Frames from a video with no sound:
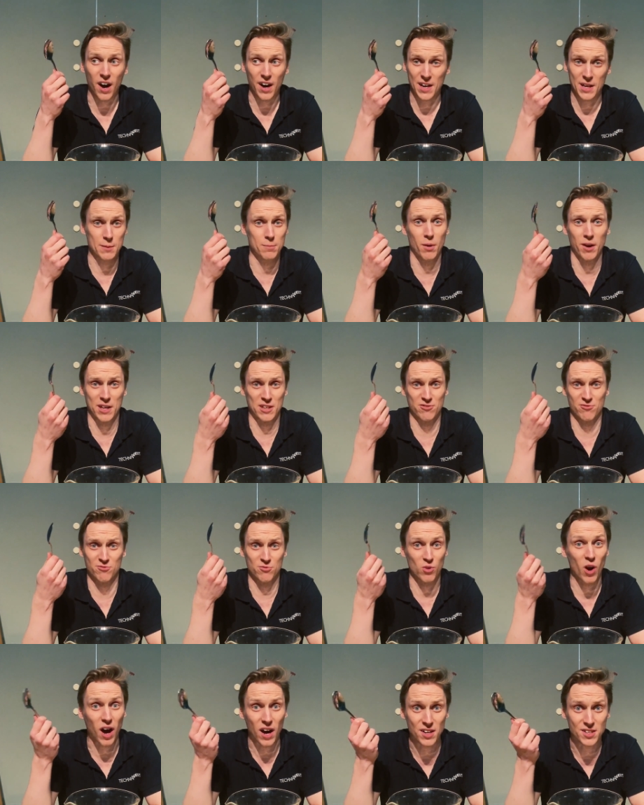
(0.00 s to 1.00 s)
Iron might
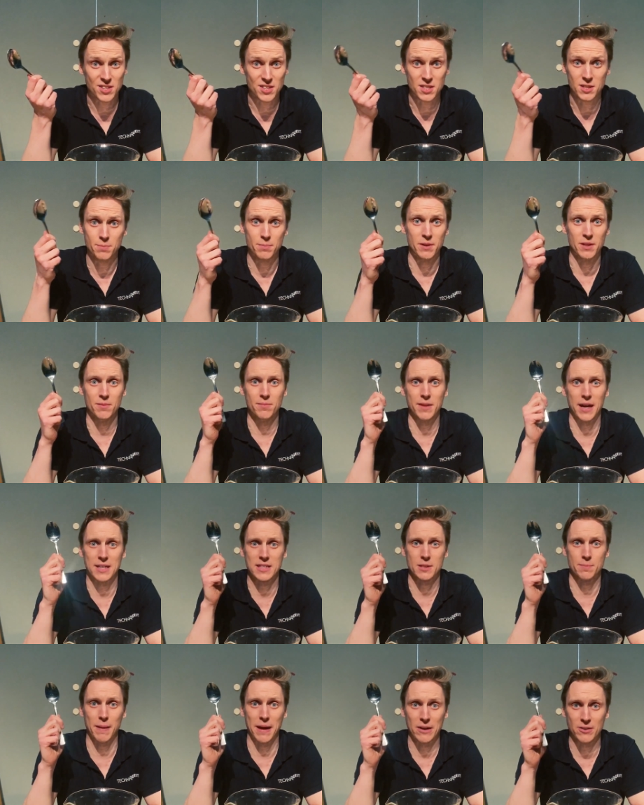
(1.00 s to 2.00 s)
rust, but
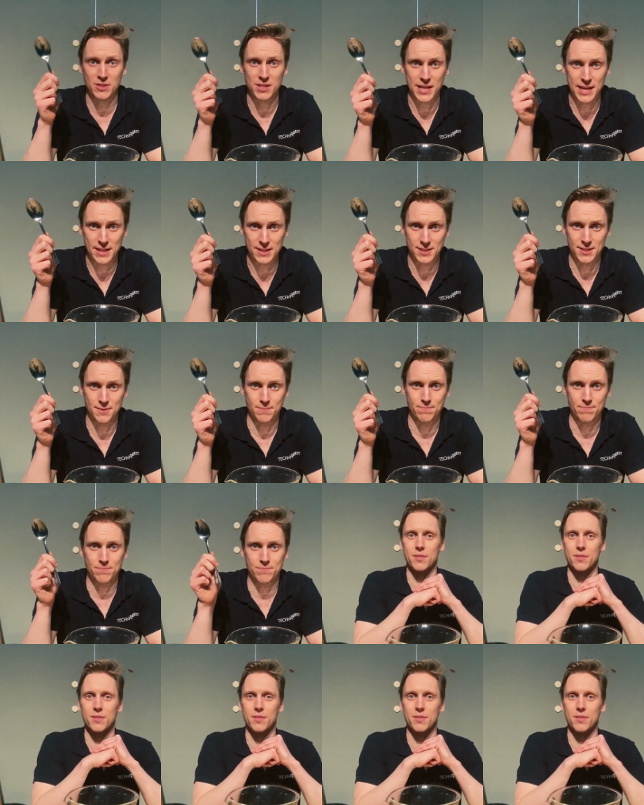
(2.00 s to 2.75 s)
that's about it.